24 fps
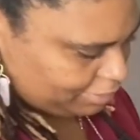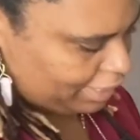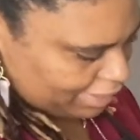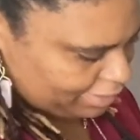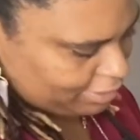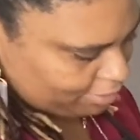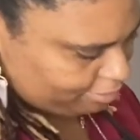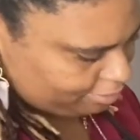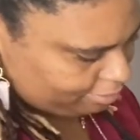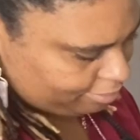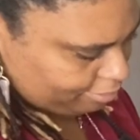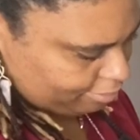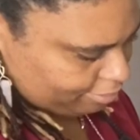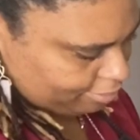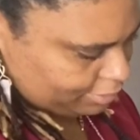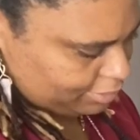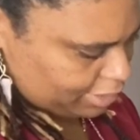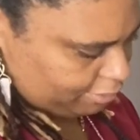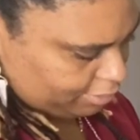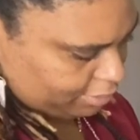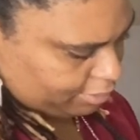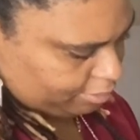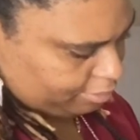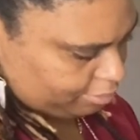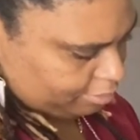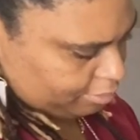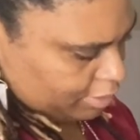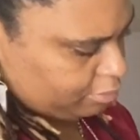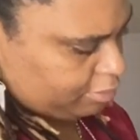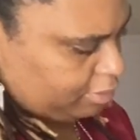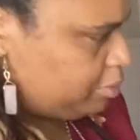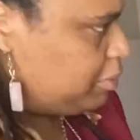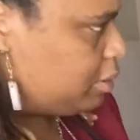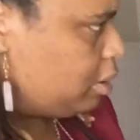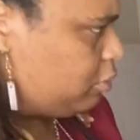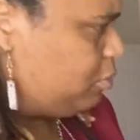I want it to be as
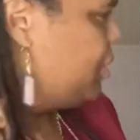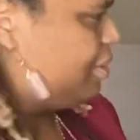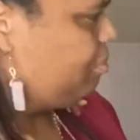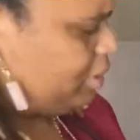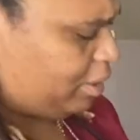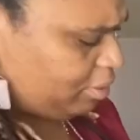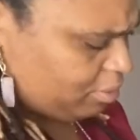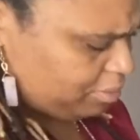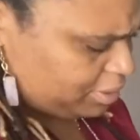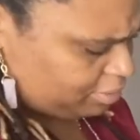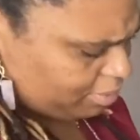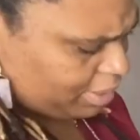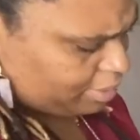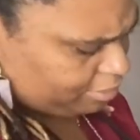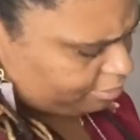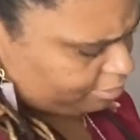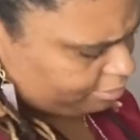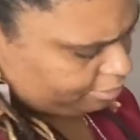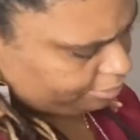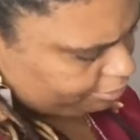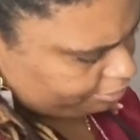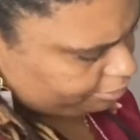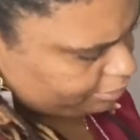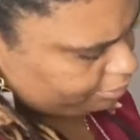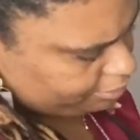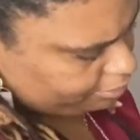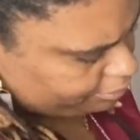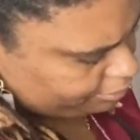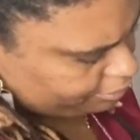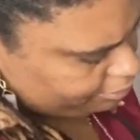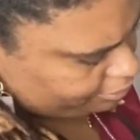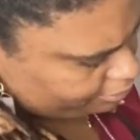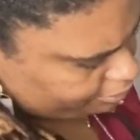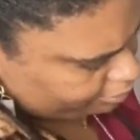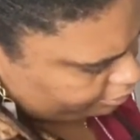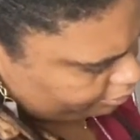neat as possible. So I
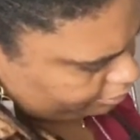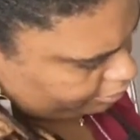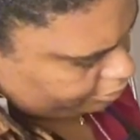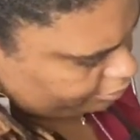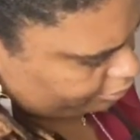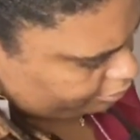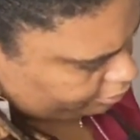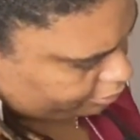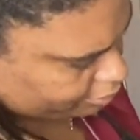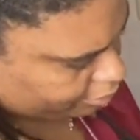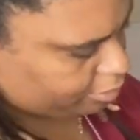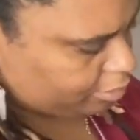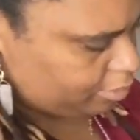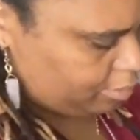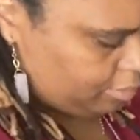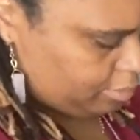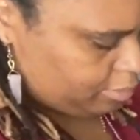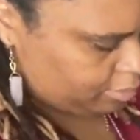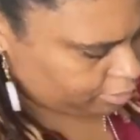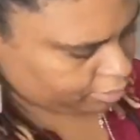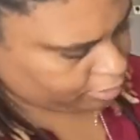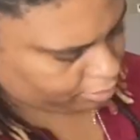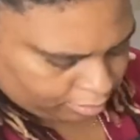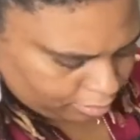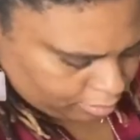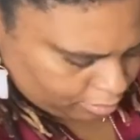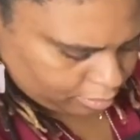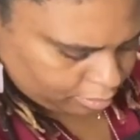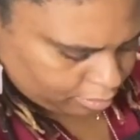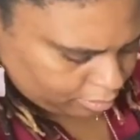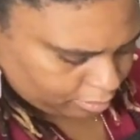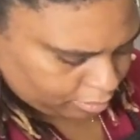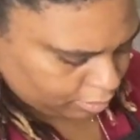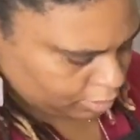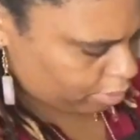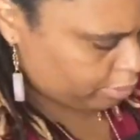interlock the root and then
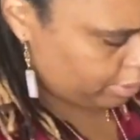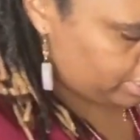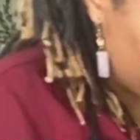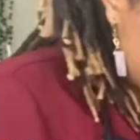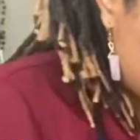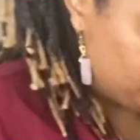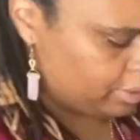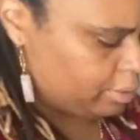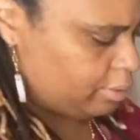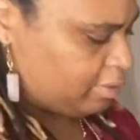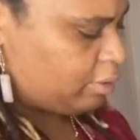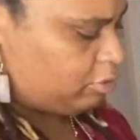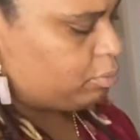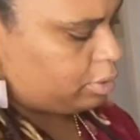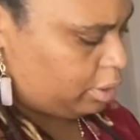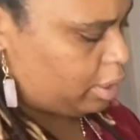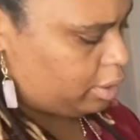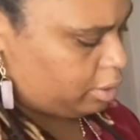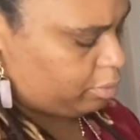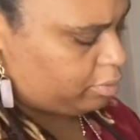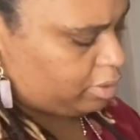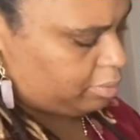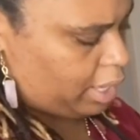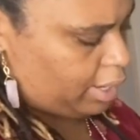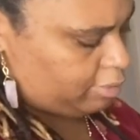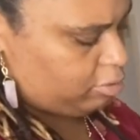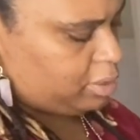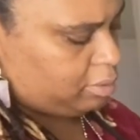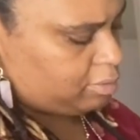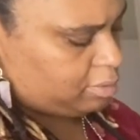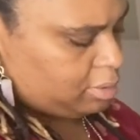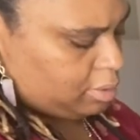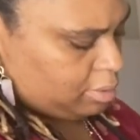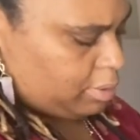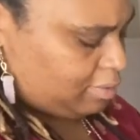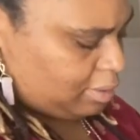crochet all the way to the very
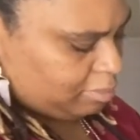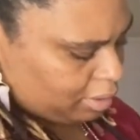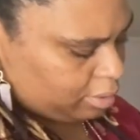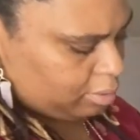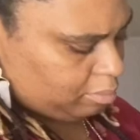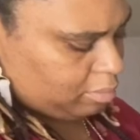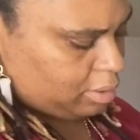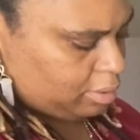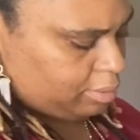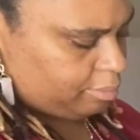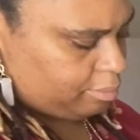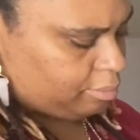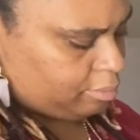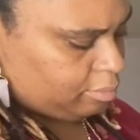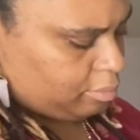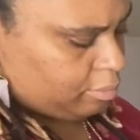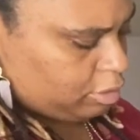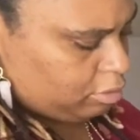end of the lock.